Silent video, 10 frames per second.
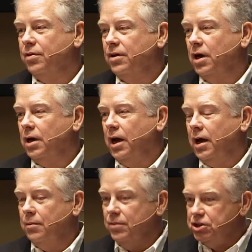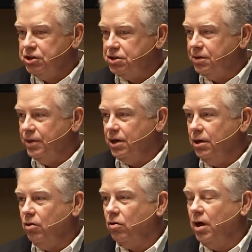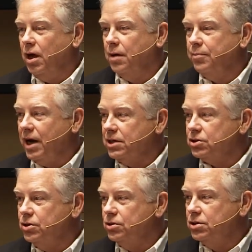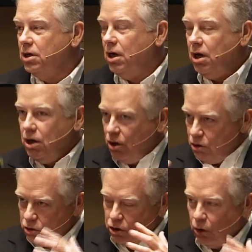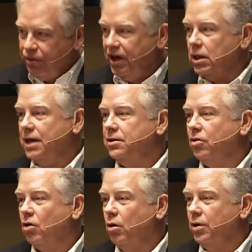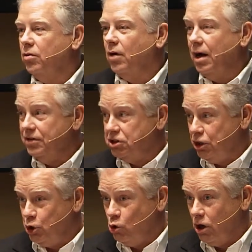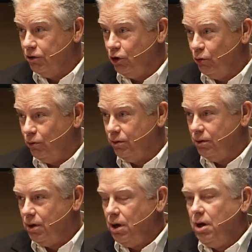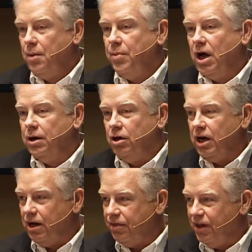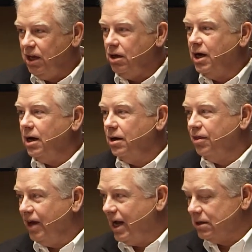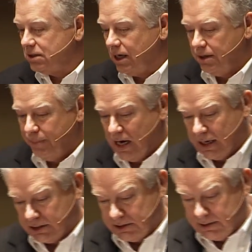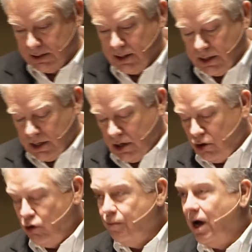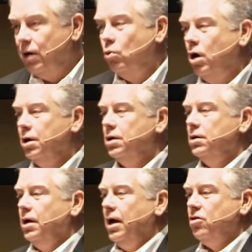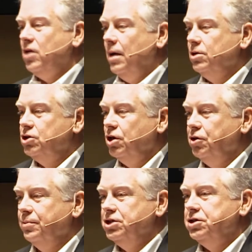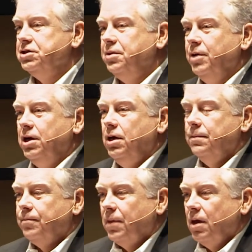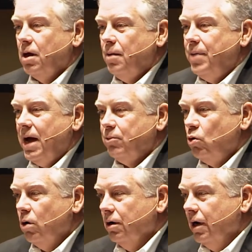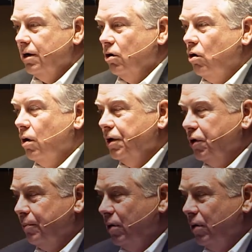thing. And missions committees and pastors don't think like this always. Obviously, you all do. But you got to think outside the box. You might want to establish on your missions committee a BAM coordinator or in your